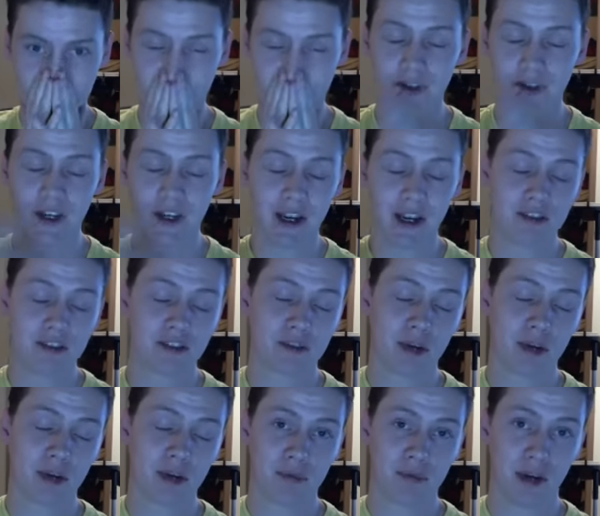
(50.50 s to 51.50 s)
against
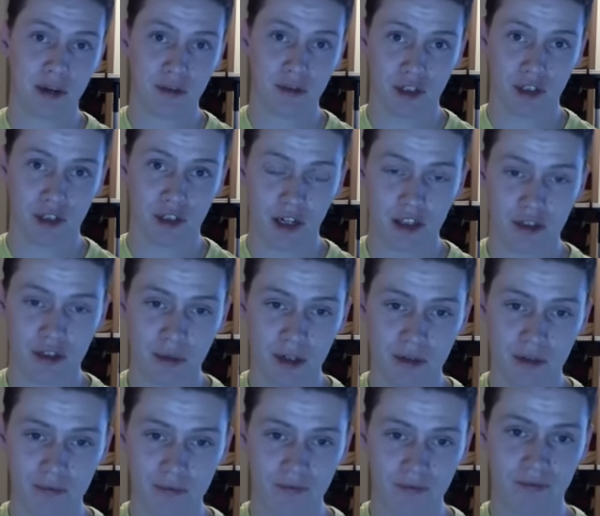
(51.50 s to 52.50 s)
my better
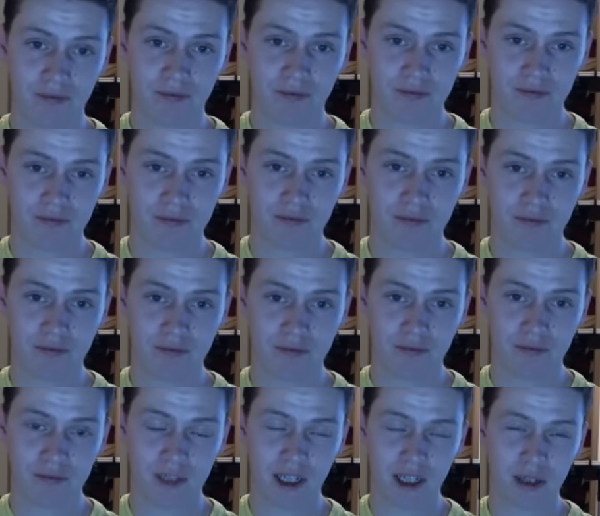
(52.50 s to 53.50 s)
judgment,
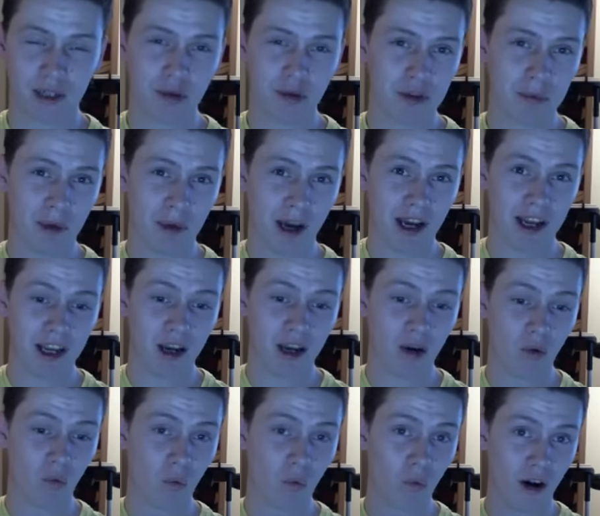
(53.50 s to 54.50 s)
I'm going to buy
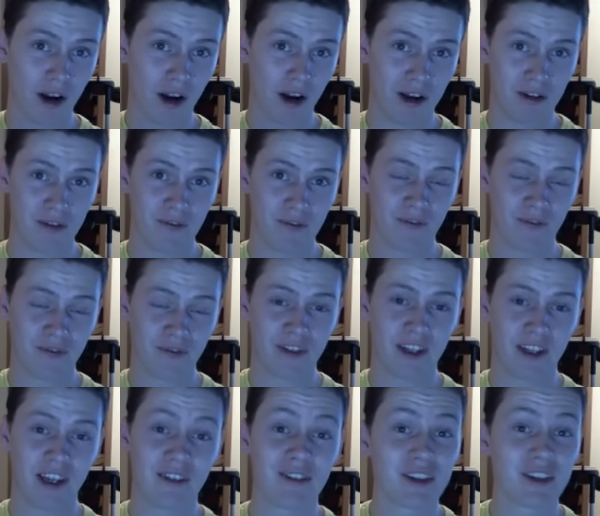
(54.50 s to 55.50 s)
one.
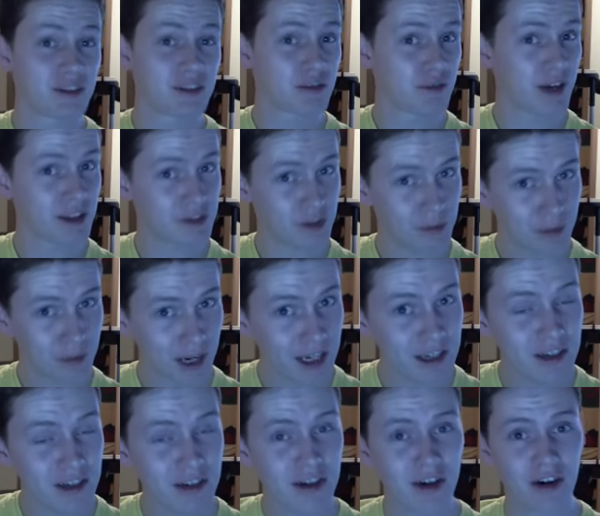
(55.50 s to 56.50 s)
If it's a
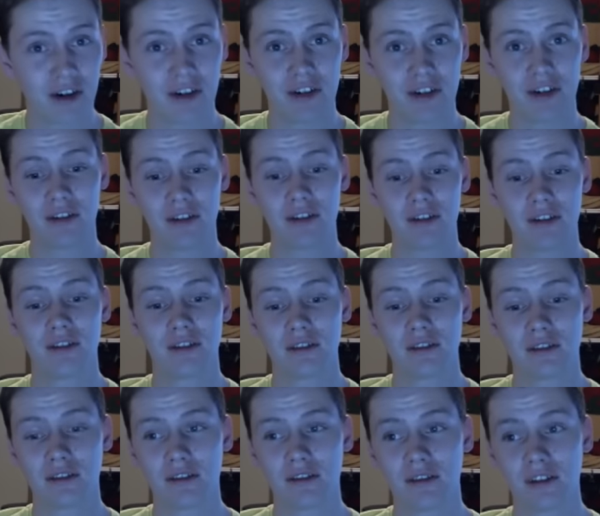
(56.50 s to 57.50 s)
WrestleMania card,
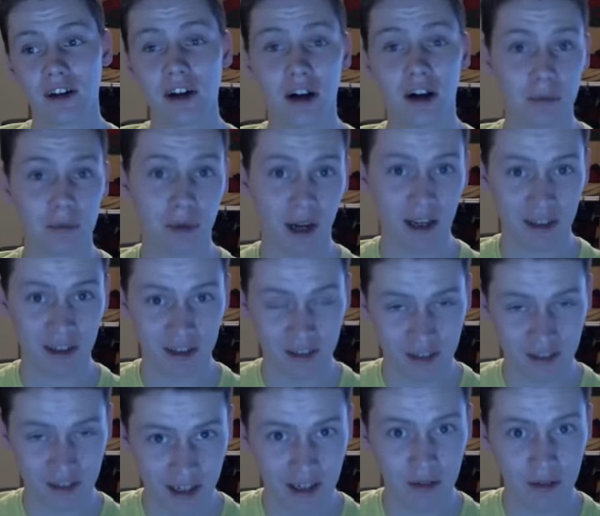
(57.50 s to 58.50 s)
I'll buy a
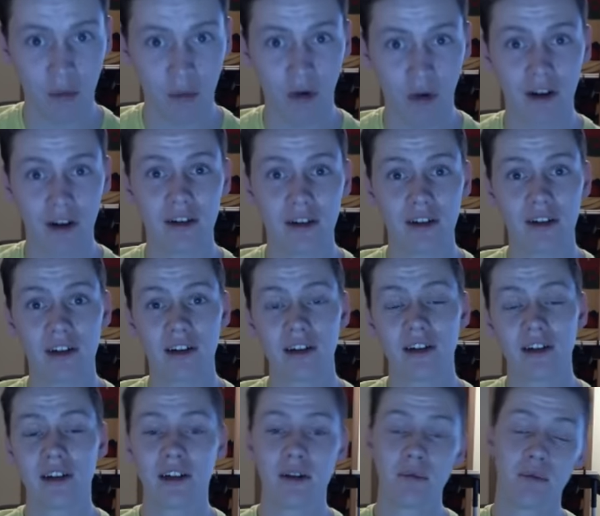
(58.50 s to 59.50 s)
second one,
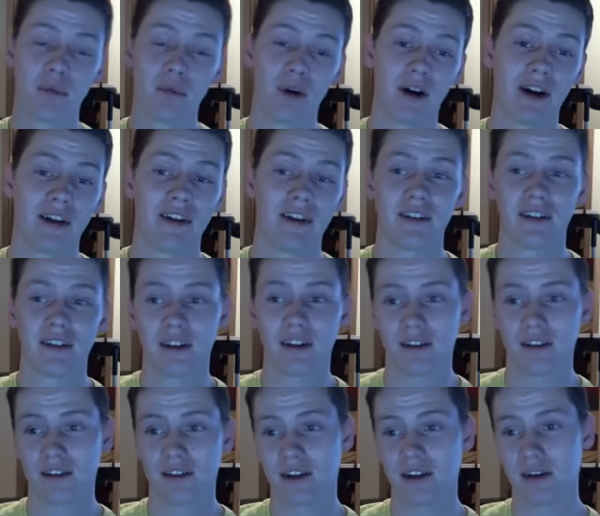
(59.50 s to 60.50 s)
but
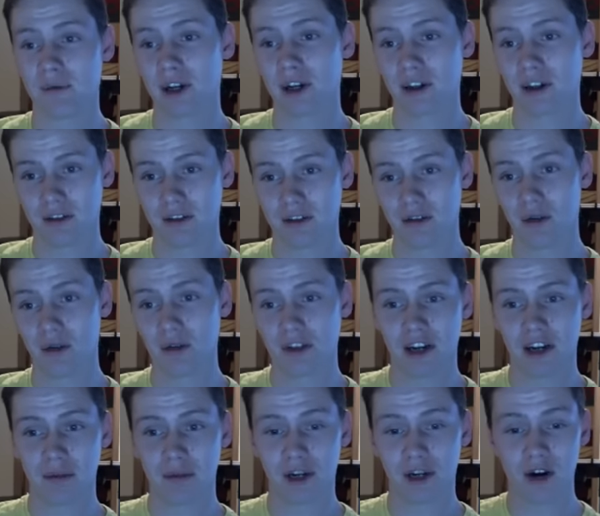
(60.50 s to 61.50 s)
I'm not
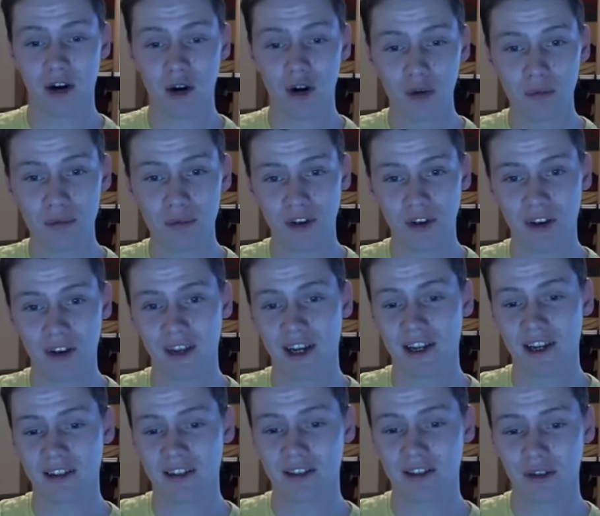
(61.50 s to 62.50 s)
holding out my hopes on
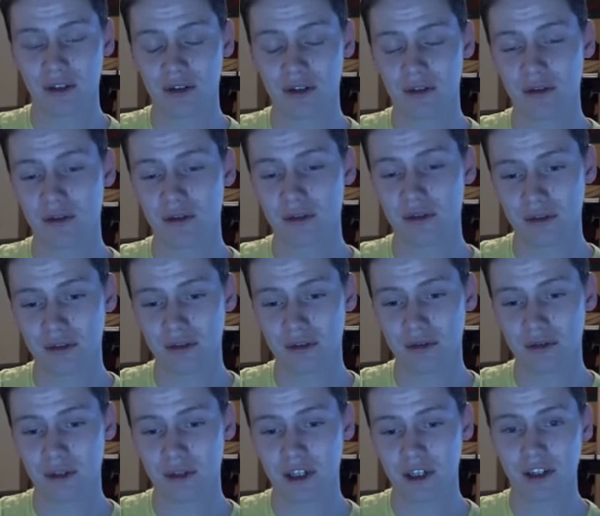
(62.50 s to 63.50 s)
that, so
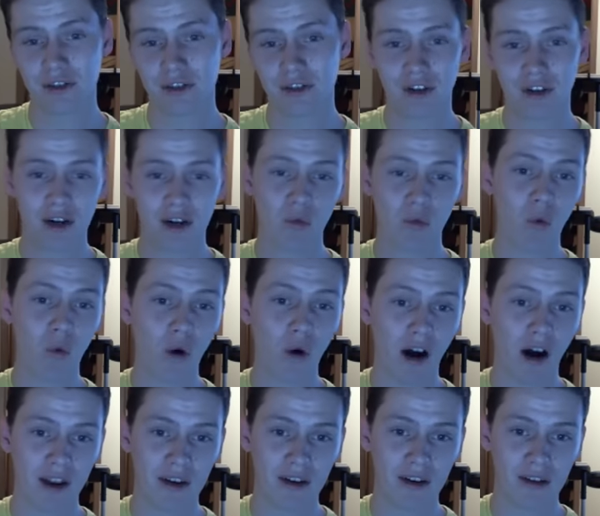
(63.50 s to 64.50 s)
we're gonna try
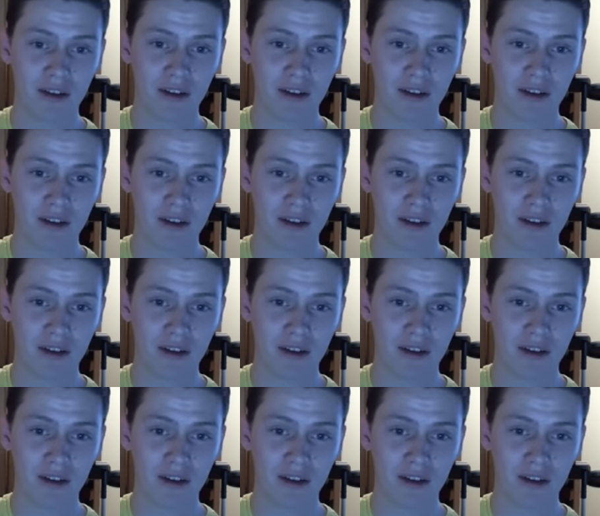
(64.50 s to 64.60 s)
one,